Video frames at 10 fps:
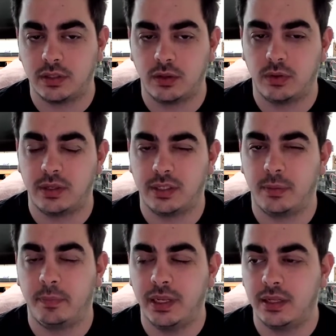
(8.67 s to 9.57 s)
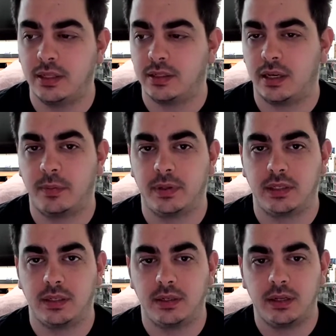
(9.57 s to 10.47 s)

So there is a big discrepancy.